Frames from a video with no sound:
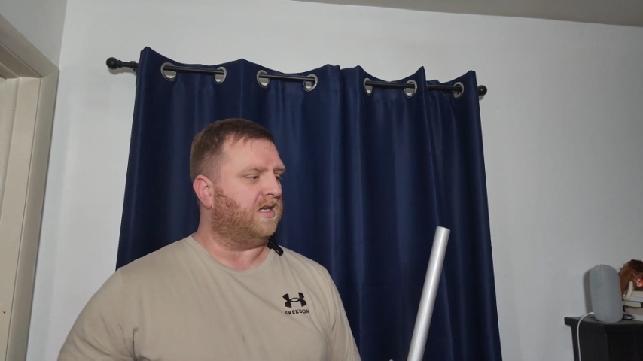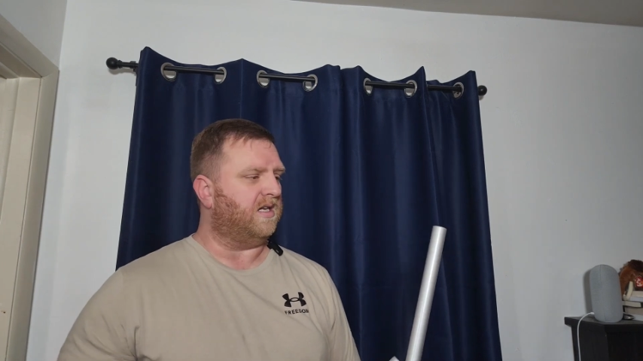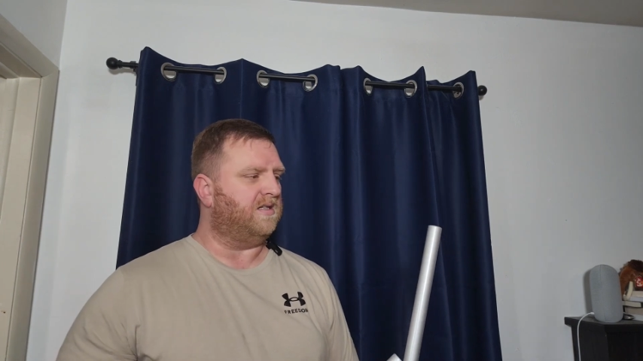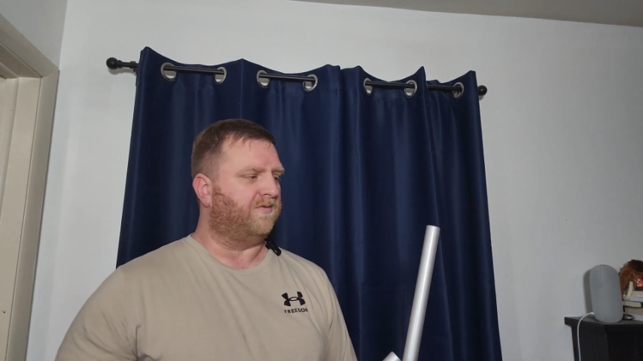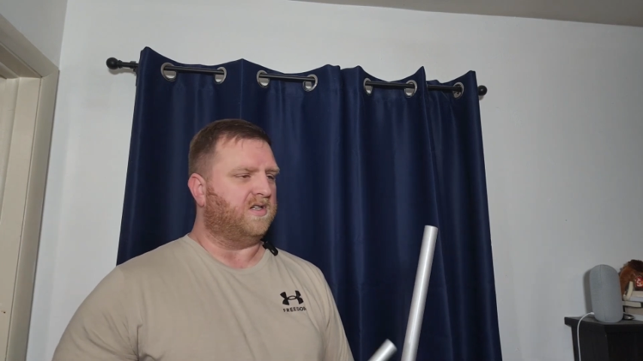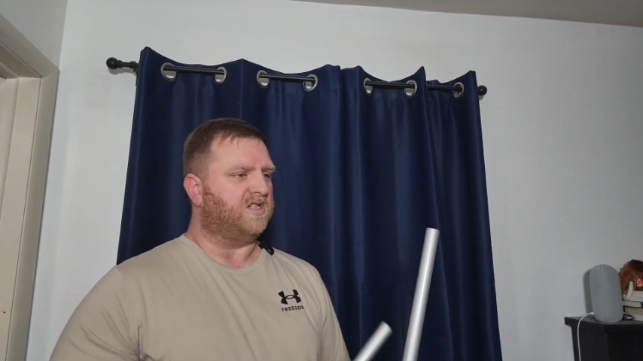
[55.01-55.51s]

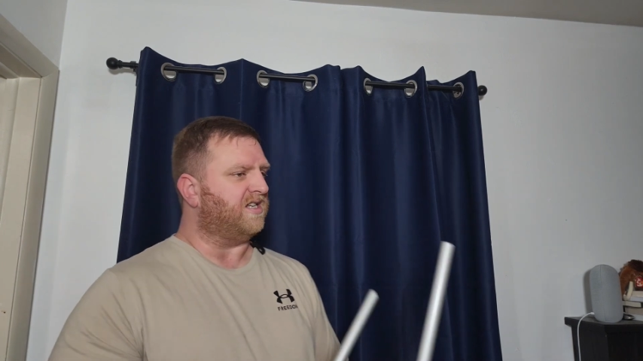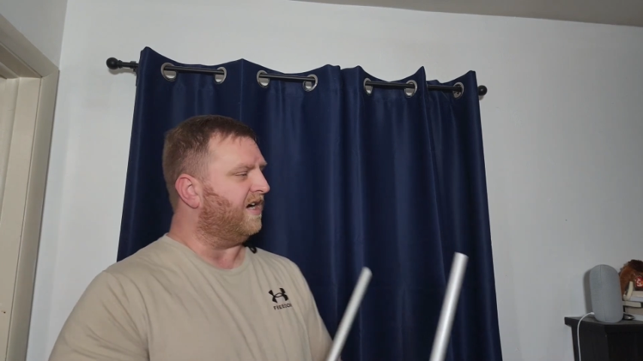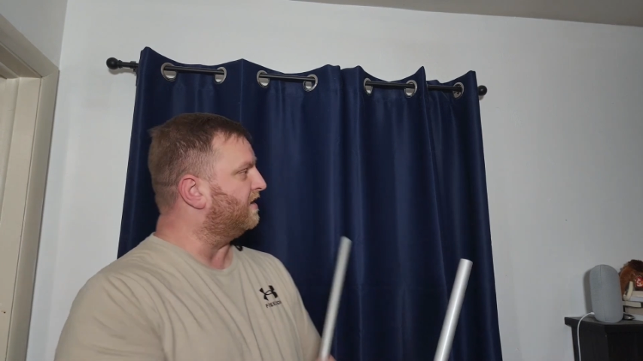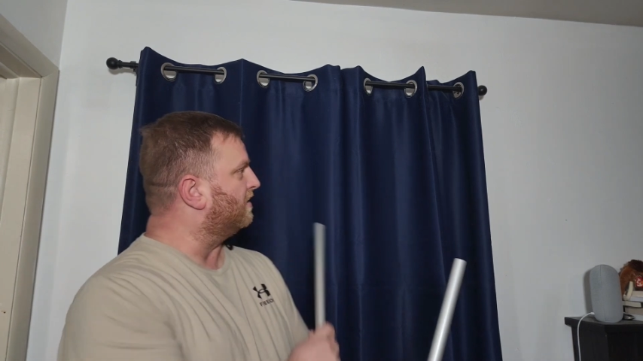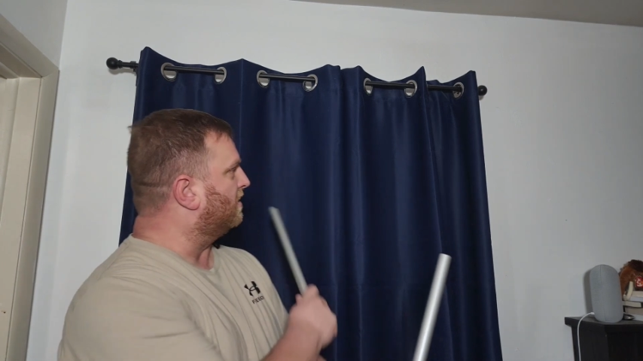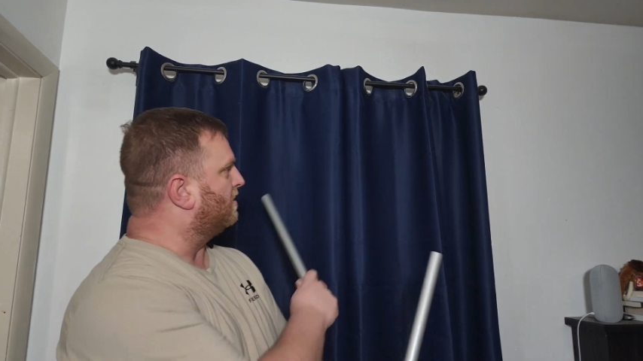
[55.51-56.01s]
get different
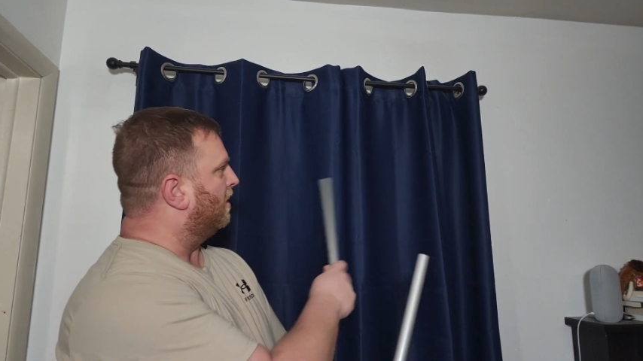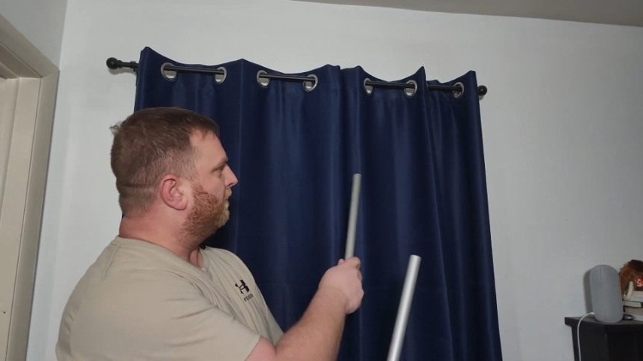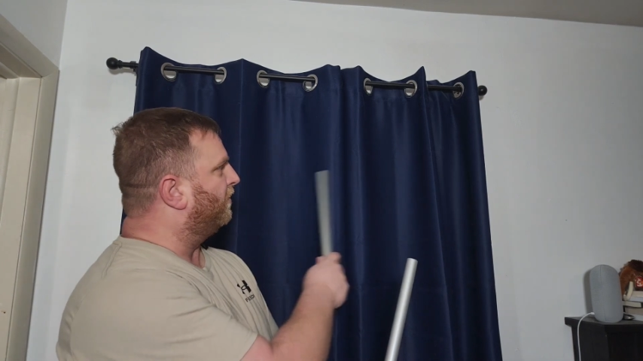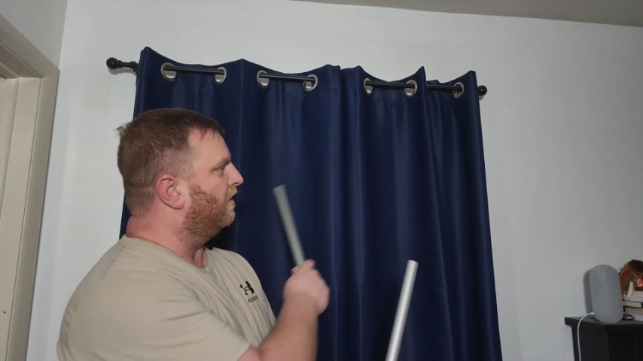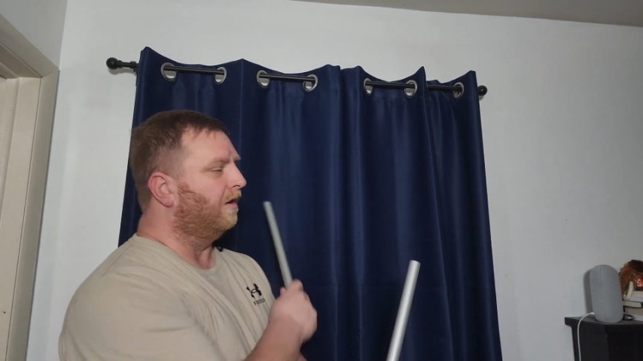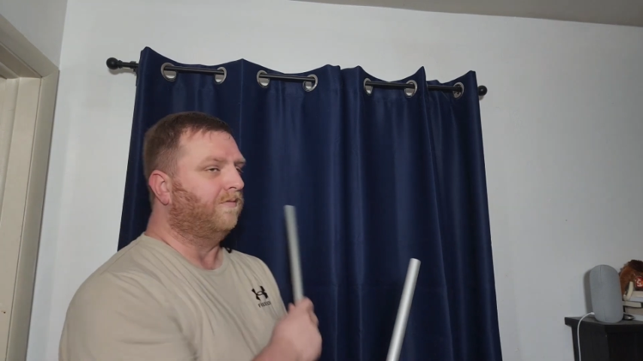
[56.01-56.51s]
sizes
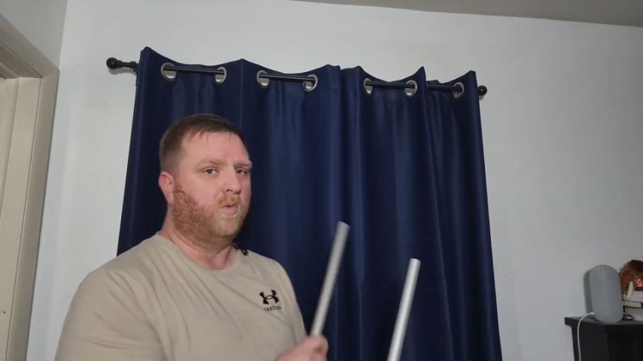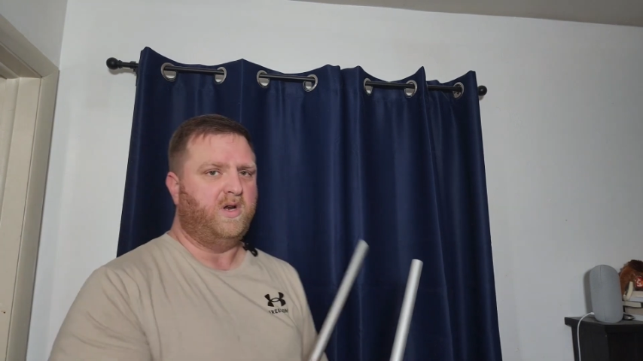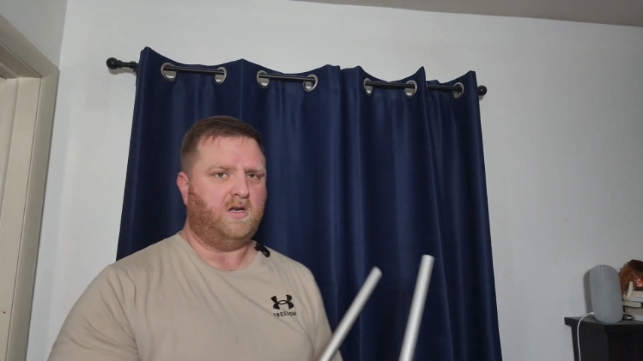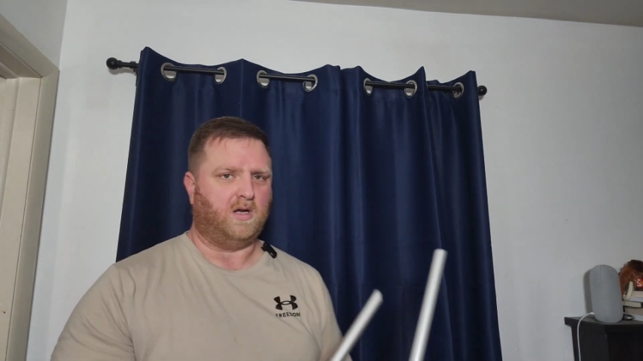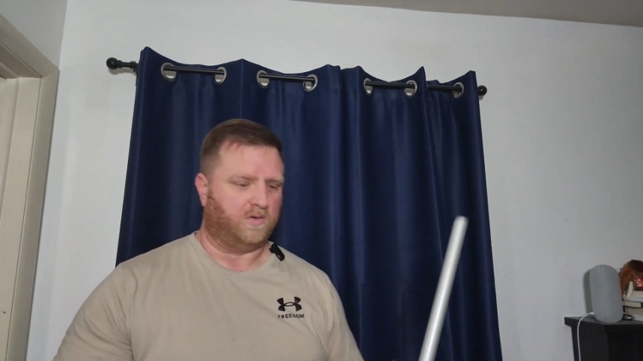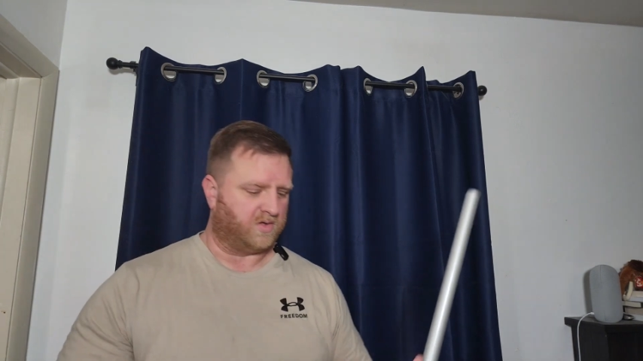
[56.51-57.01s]
of, of
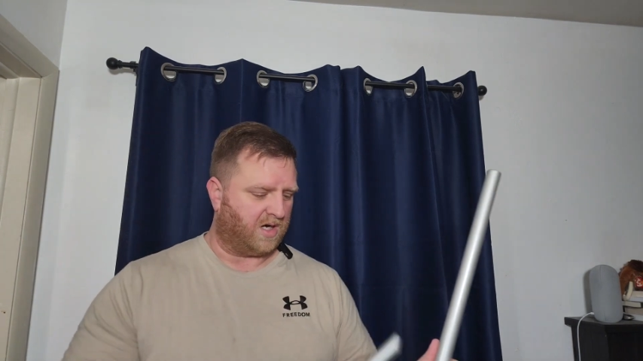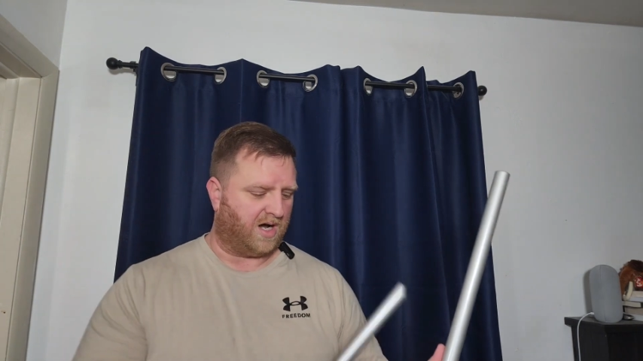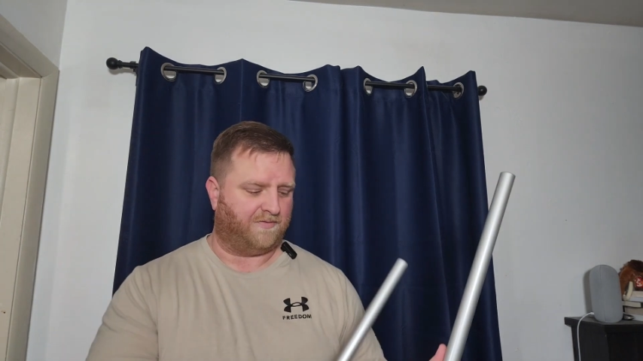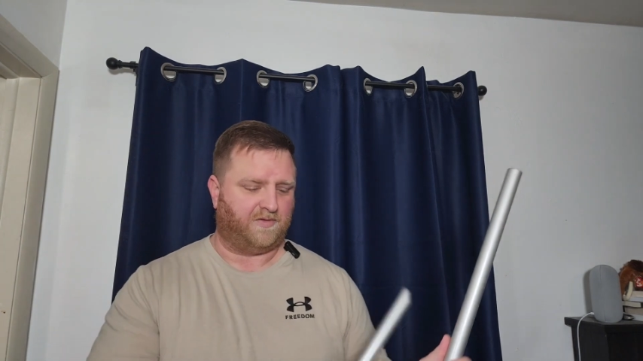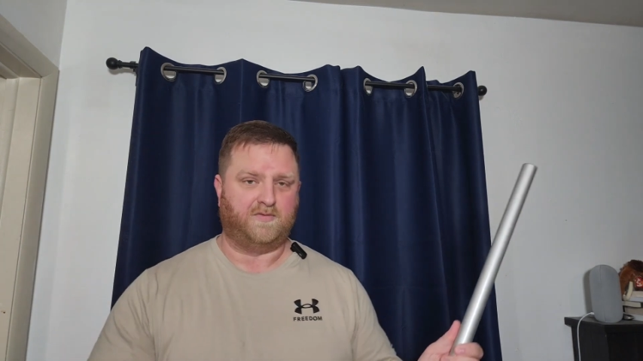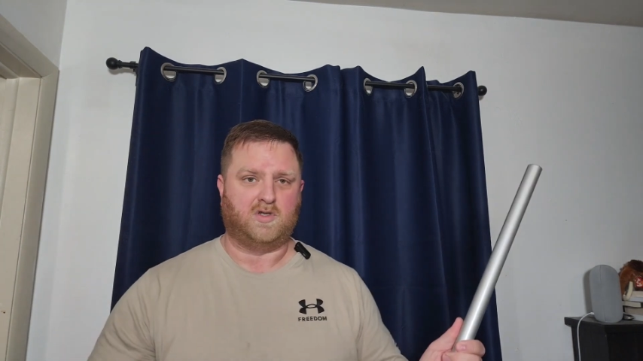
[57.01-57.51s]
windows
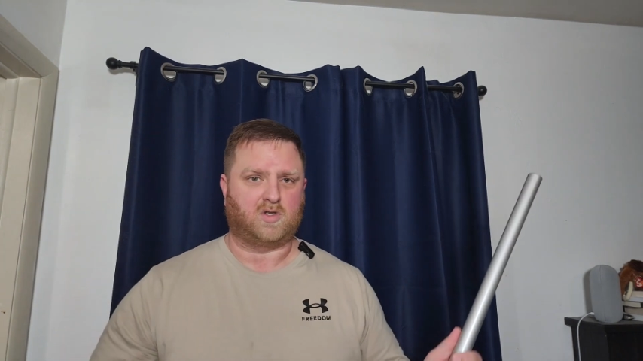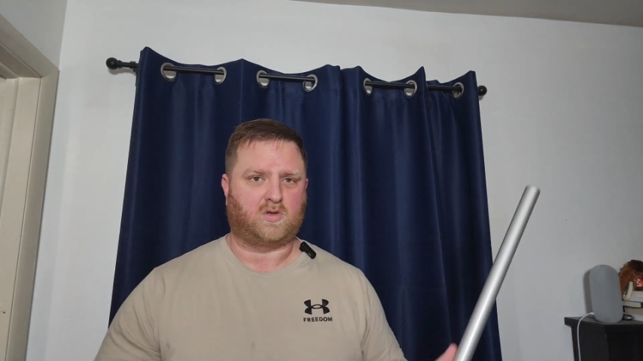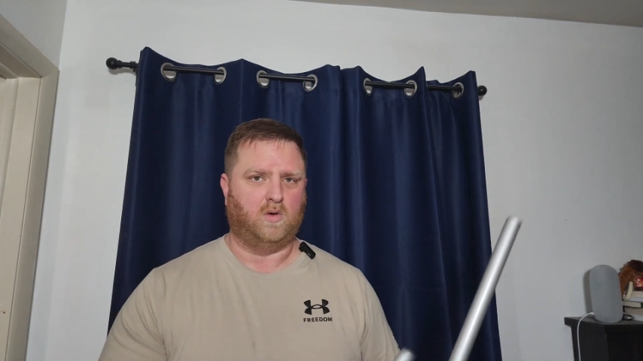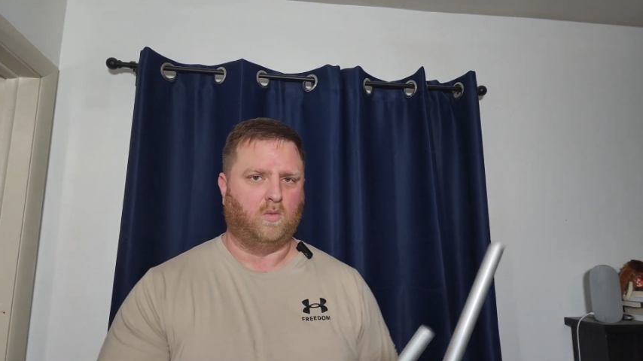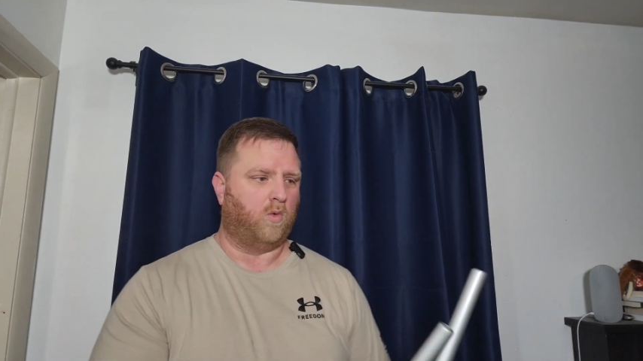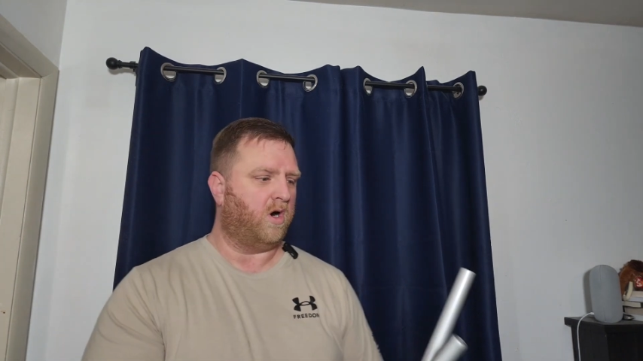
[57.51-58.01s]
off of
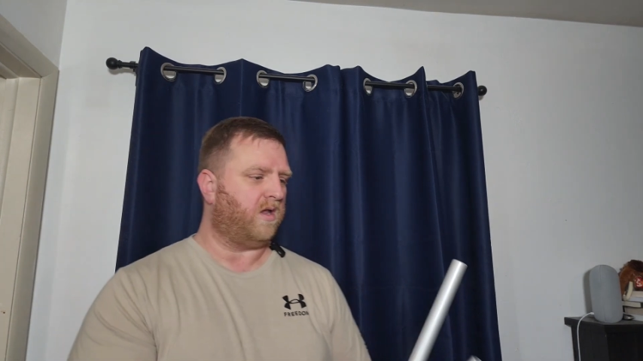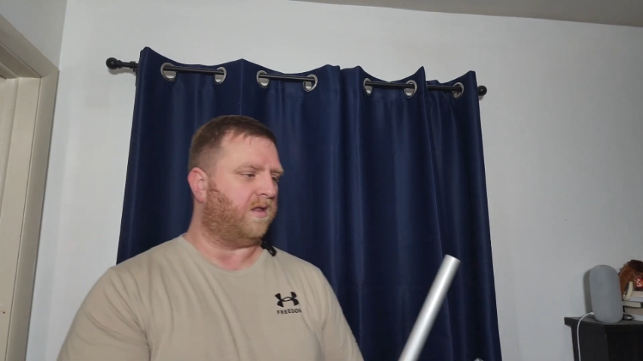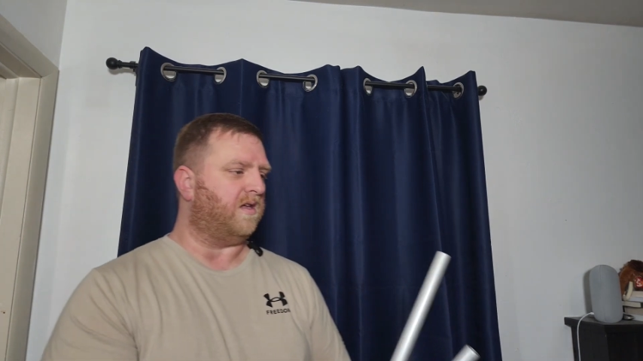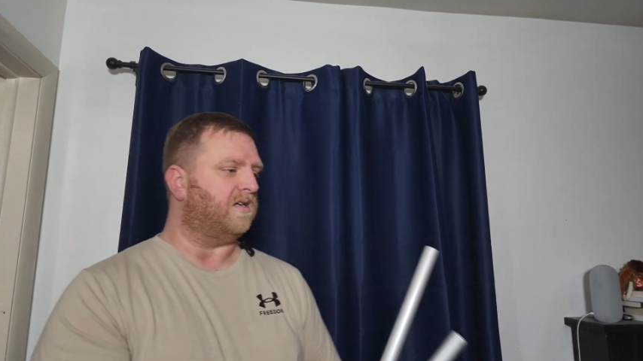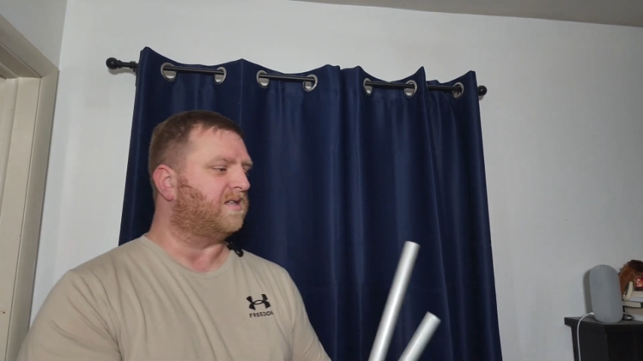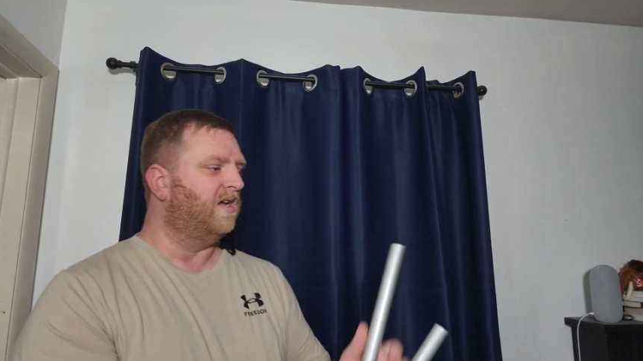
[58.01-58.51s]
just one
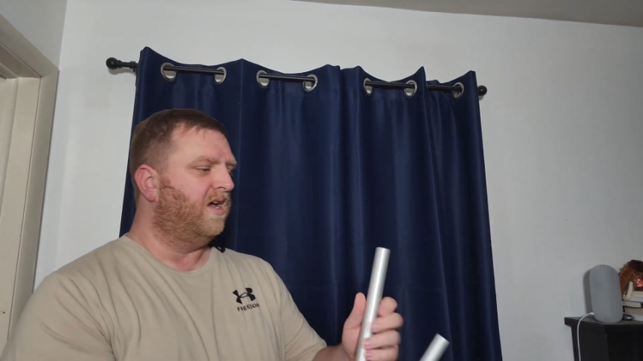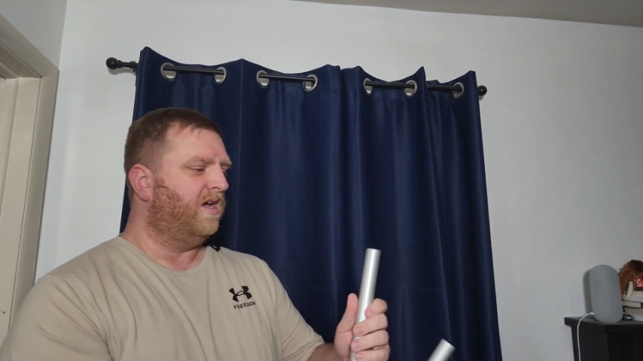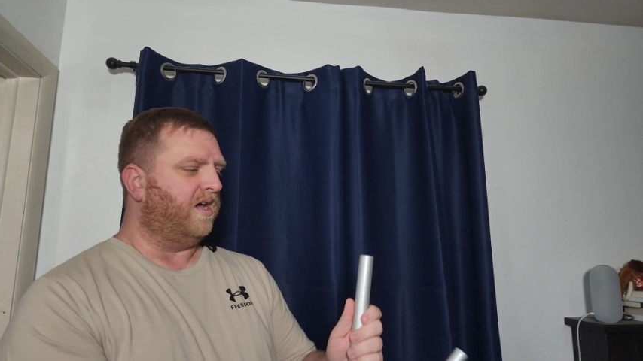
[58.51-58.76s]
of these.